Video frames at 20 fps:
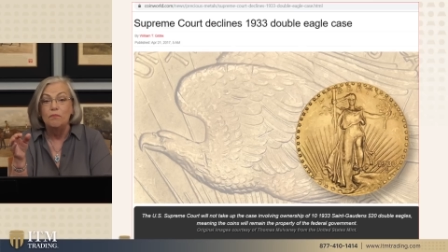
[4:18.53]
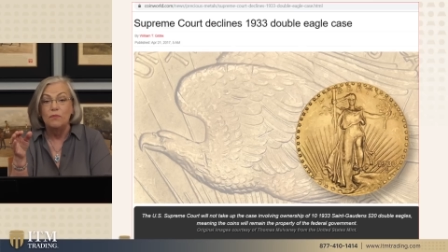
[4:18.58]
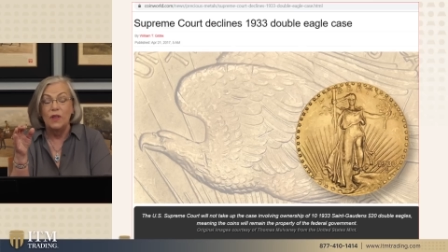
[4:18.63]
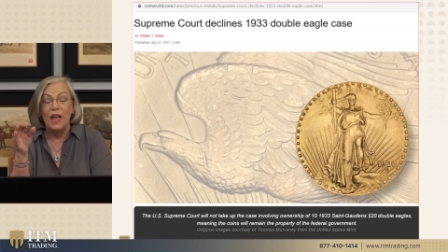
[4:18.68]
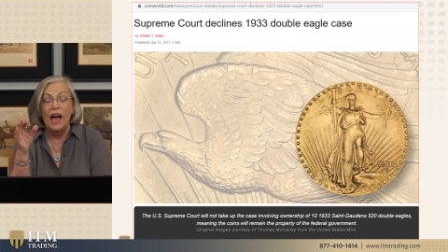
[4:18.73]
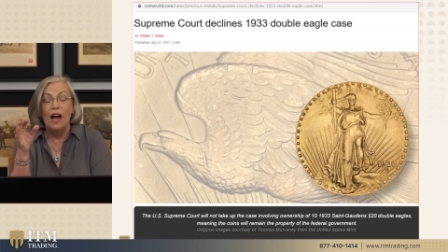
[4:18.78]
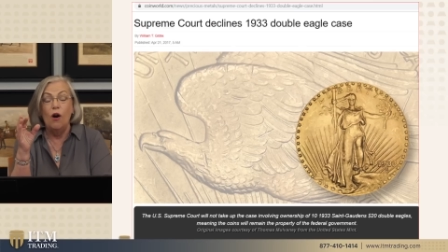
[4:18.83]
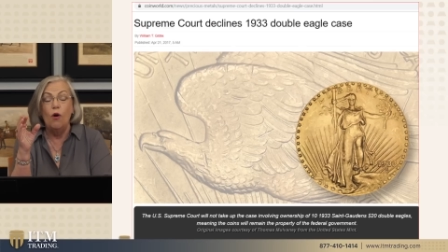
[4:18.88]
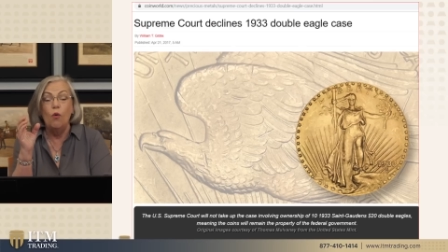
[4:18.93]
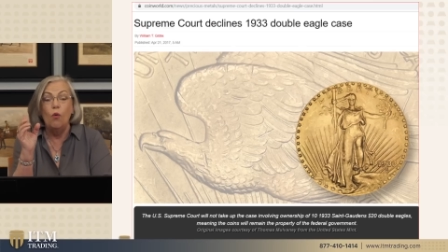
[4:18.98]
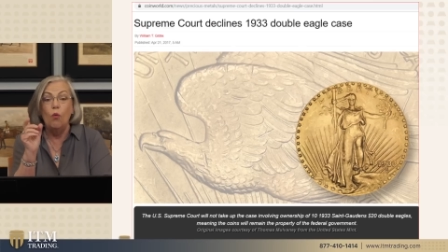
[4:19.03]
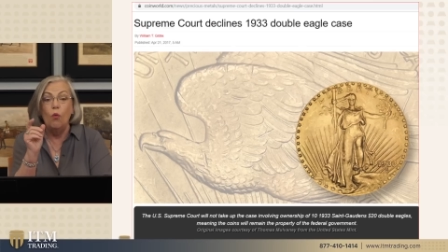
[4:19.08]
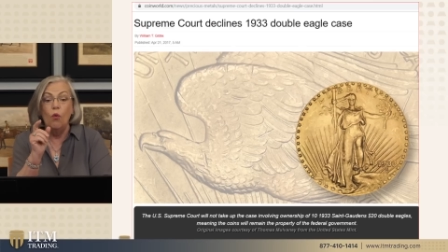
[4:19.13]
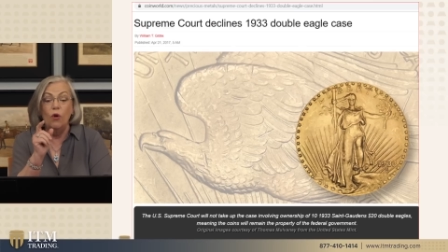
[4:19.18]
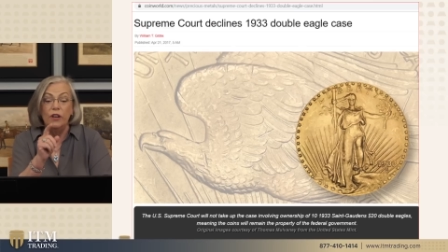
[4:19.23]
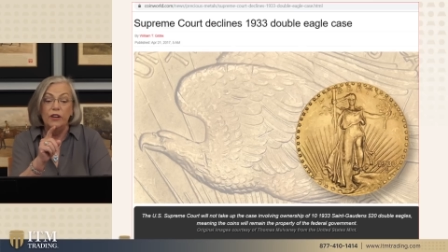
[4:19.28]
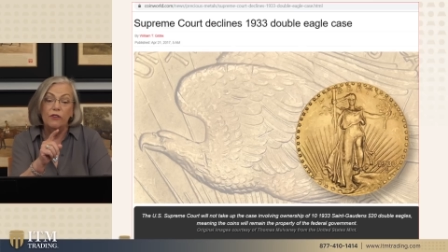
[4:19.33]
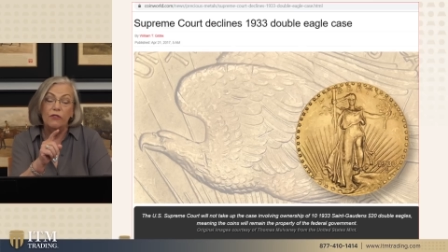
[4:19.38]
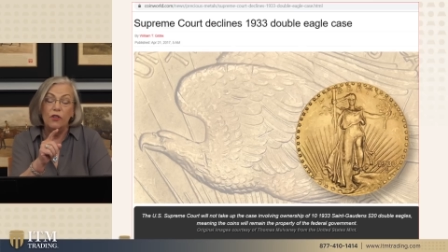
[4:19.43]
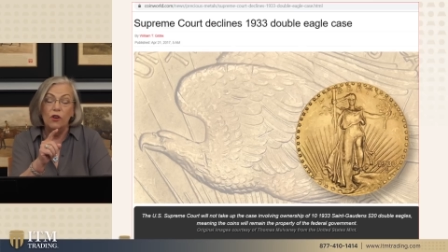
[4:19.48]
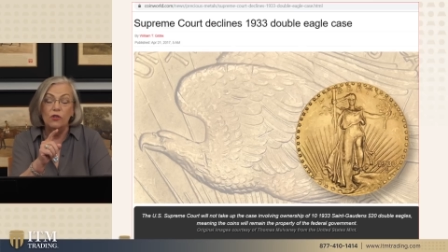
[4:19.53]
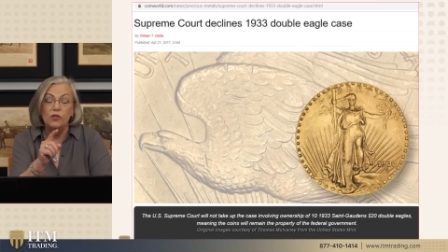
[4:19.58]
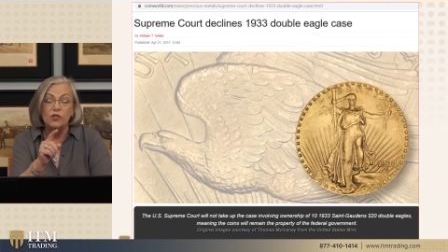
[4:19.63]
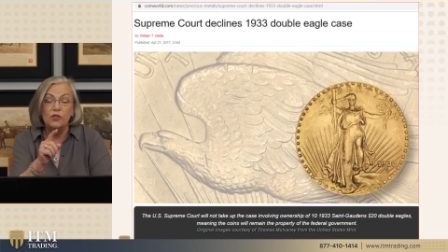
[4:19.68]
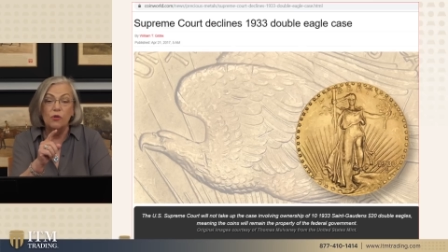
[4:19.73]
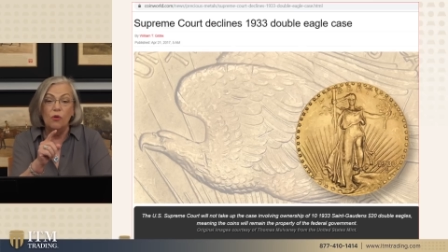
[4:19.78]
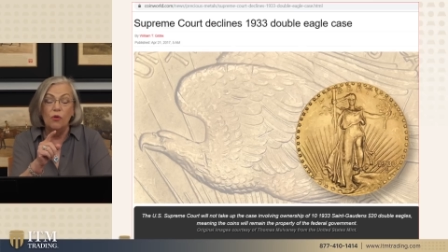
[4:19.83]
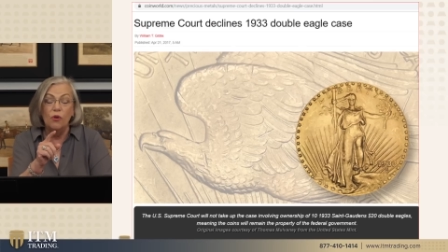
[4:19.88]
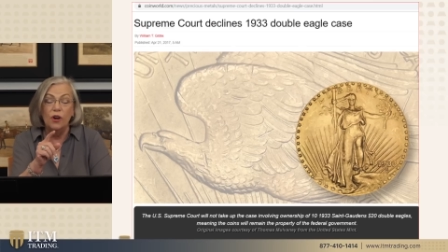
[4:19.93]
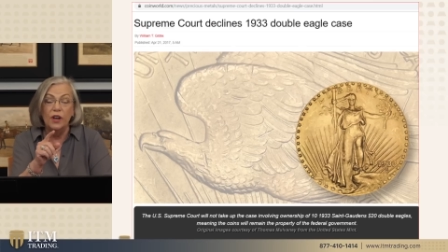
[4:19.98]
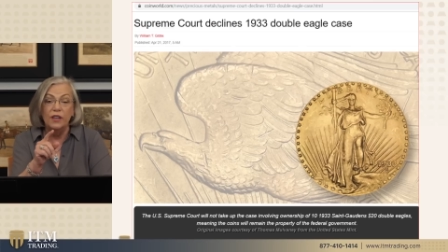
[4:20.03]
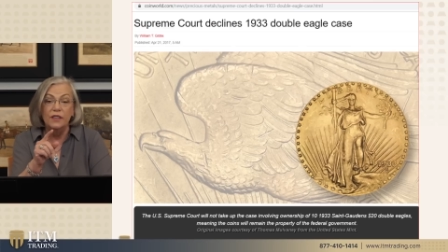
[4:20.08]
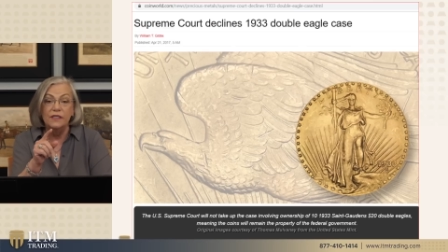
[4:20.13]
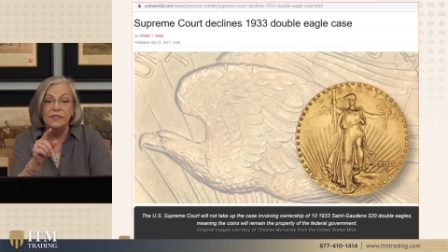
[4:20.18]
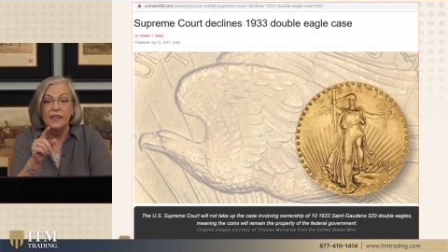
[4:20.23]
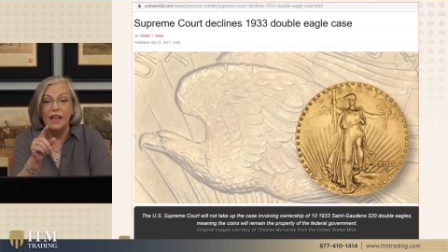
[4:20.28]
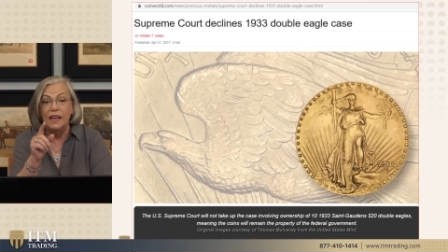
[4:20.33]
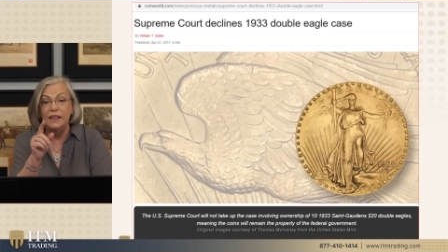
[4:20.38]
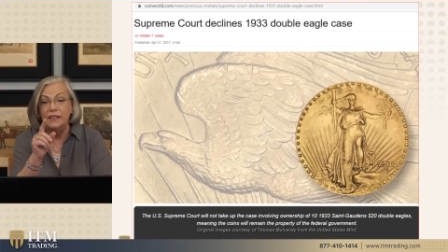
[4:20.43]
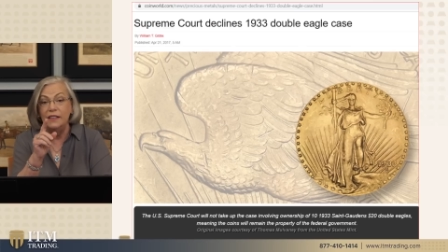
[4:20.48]
Now, one of those
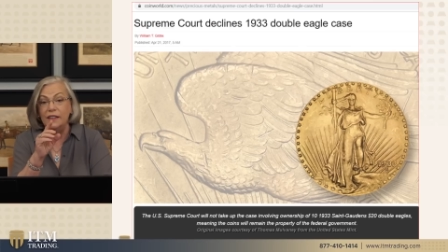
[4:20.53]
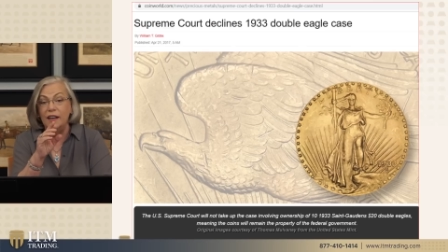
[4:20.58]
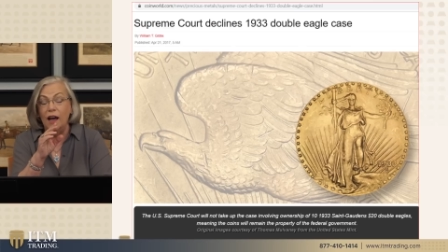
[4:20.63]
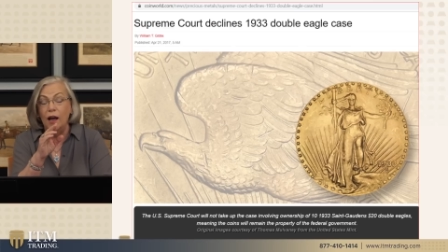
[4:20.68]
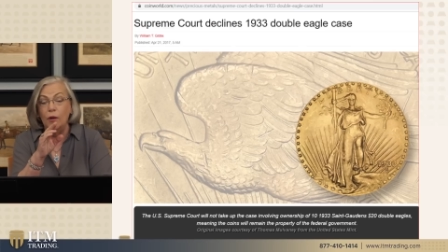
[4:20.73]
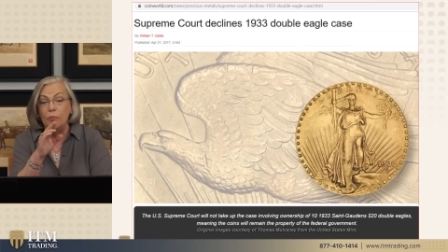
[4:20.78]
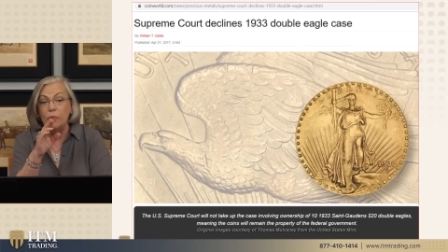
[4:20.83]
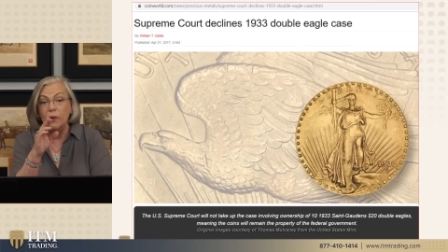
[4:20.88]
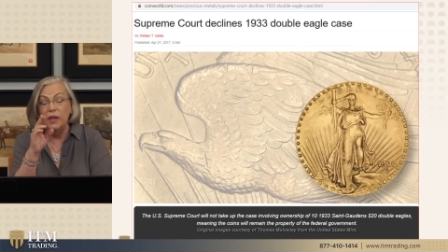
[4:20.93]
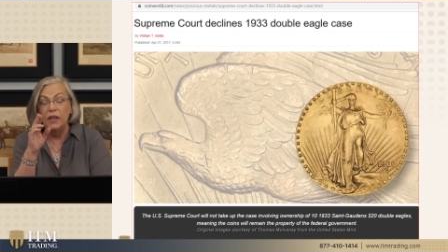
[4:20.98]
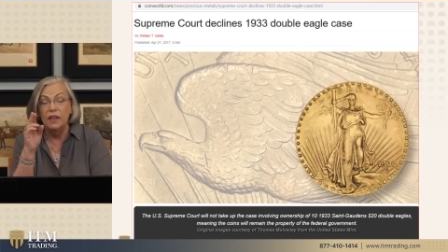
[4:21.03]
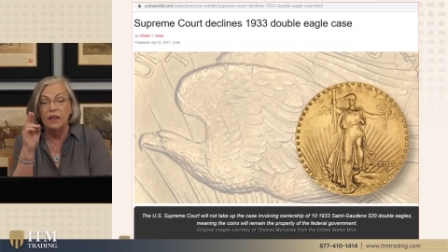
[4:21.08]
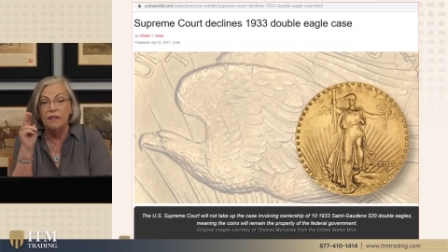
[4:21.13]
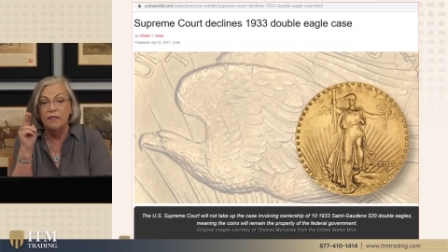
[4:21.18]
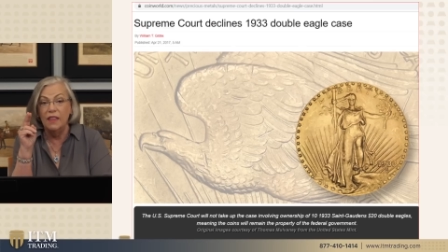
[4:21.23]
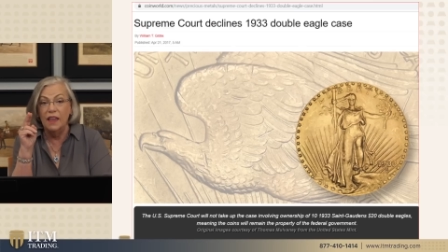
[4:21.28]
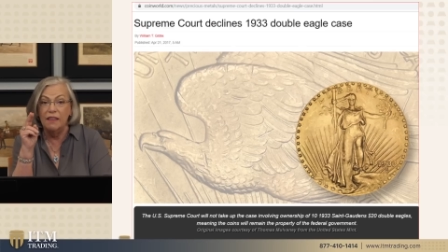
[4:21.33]
coins ended up in,